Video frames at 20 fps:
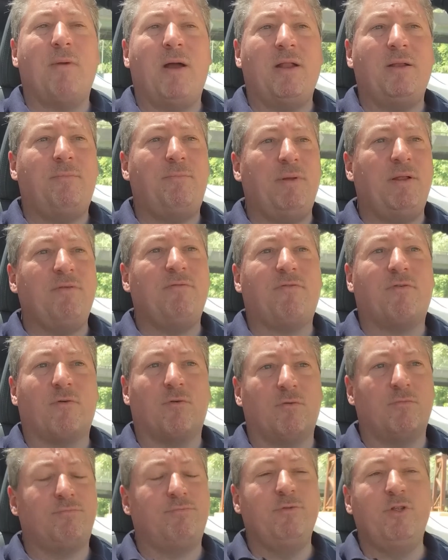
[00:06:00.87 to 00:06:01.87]
might have been
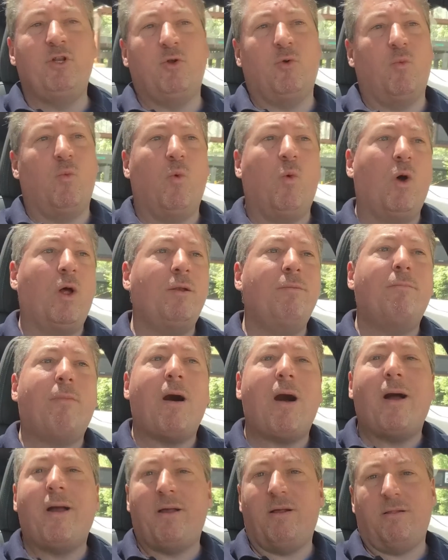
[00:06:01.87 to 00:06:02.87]
for, 1
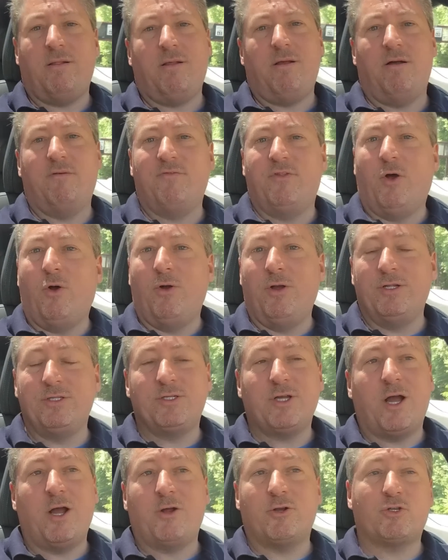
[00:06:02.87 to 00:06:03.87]
mile of the
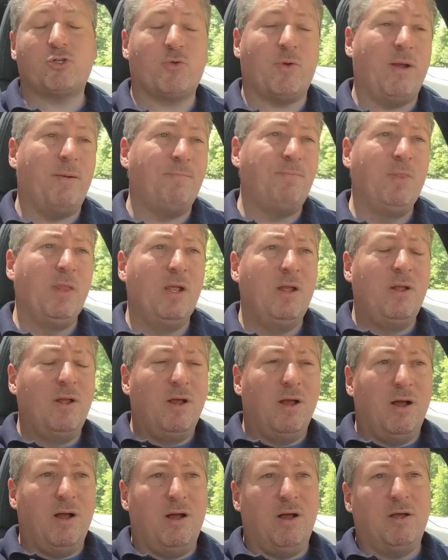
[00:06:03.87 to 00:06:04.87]
entire trip.
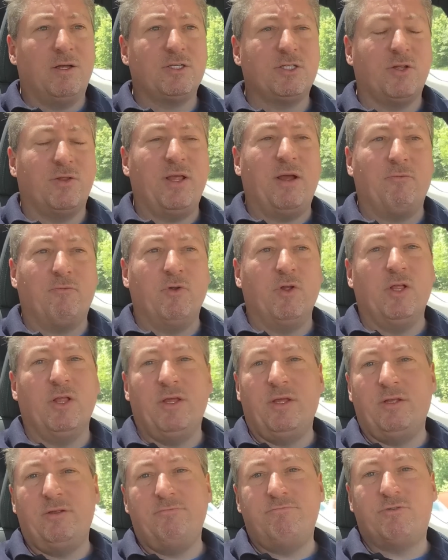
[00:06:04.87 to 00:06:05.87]
So that
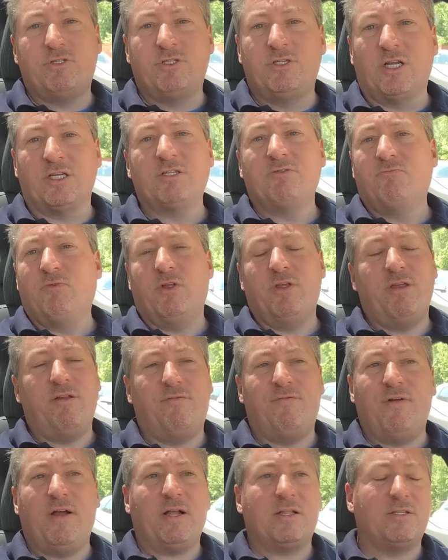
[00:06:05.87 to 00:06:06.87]
really doesn't really
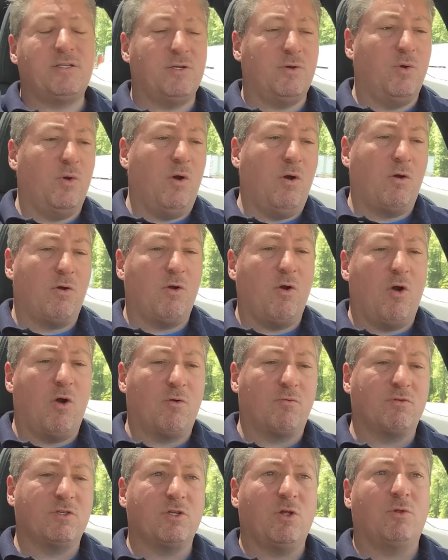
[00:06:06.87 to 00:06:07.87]
affect
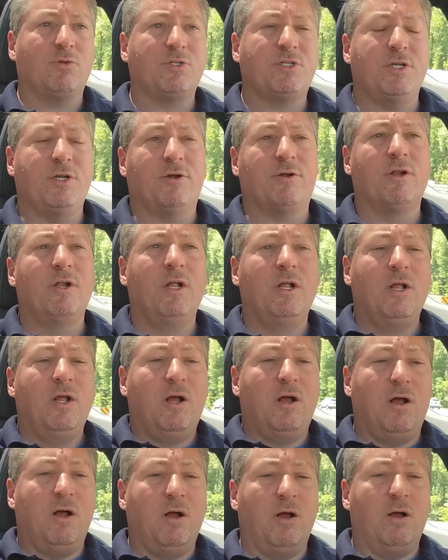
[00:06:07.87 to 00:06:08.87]
our results here.
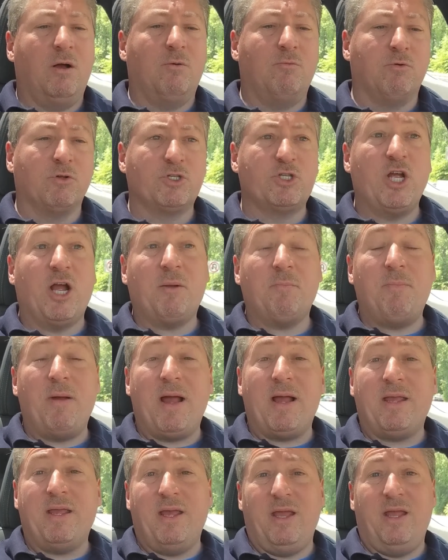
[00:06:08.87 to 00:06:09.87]
We'll check
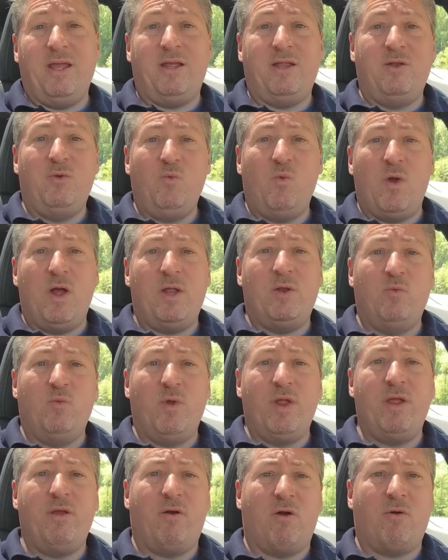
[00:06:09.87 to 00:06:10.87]
back in when
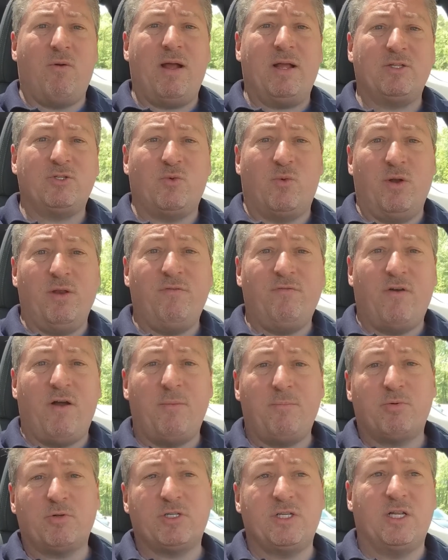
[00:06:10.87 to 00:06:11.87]
we are at
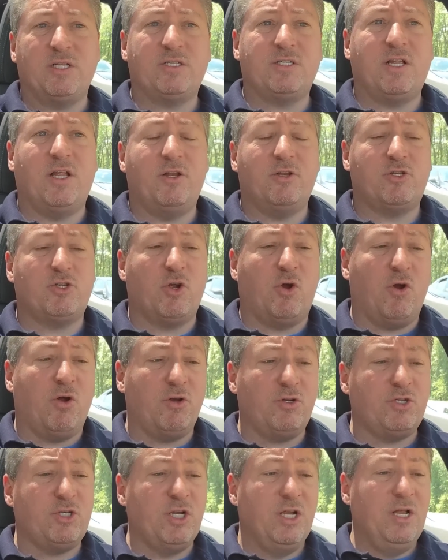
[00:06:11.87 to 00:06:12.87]
25% state of
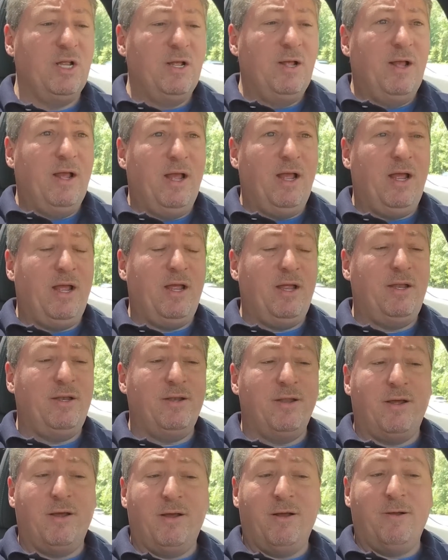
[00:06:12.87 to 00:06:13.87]
charge.
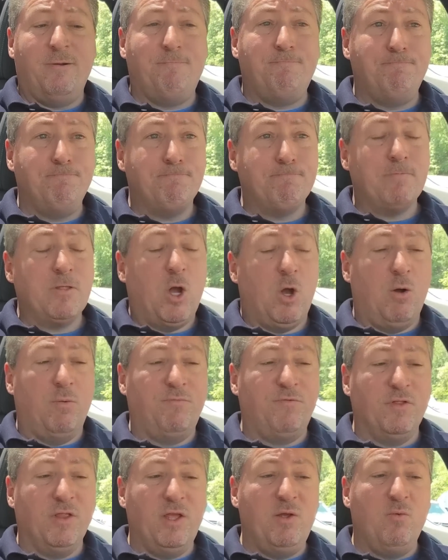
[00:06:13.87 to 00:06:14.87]
And
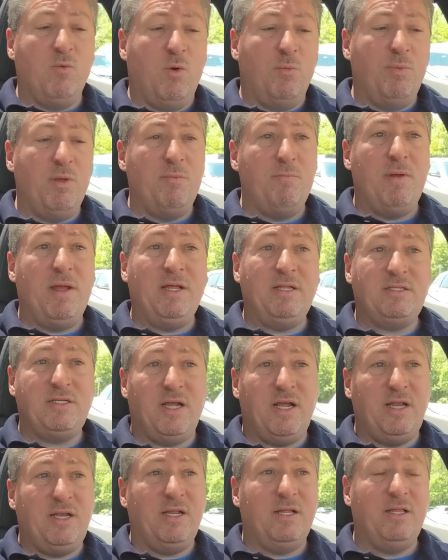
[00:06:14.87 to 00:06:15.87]
hopefully we'll be
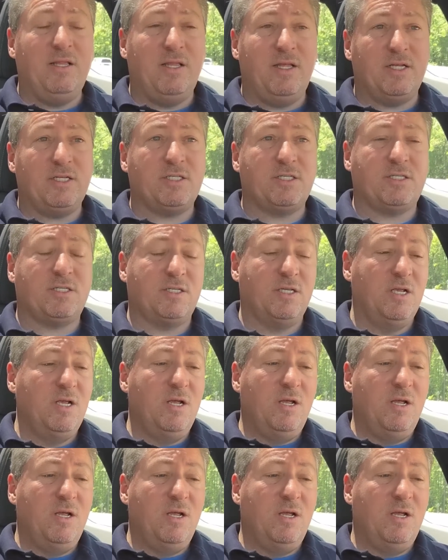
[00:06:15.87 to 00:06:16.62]
maintaining this